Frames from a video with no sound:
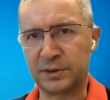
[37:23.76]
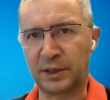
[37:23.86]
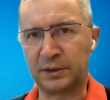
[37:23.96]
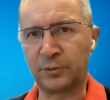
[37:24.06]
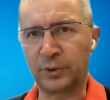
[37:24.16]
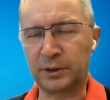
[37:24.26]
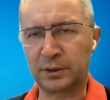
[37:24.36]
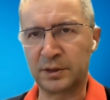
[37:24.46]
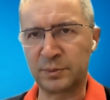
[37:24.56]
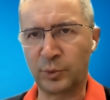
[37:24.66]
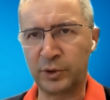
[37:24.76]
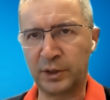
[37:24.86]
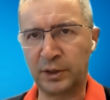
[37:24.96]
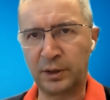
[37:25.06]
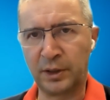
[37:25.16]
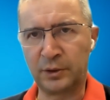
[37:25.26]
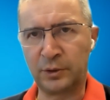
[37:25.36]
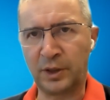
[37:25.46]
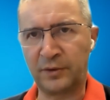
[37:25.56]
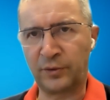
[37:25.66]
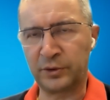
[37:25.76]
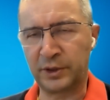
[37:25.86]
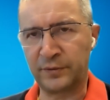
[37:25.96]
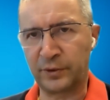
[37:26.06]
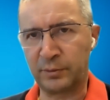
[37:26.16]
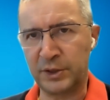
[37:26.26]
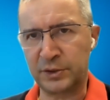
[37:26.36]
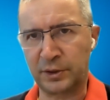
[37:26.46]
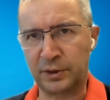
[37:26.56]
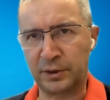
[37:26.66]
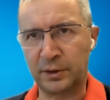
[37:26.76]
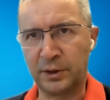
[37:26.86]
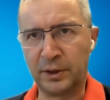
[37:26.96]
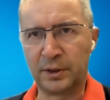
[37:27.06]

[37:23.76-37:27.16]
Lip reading: starting with this morning, you have all the information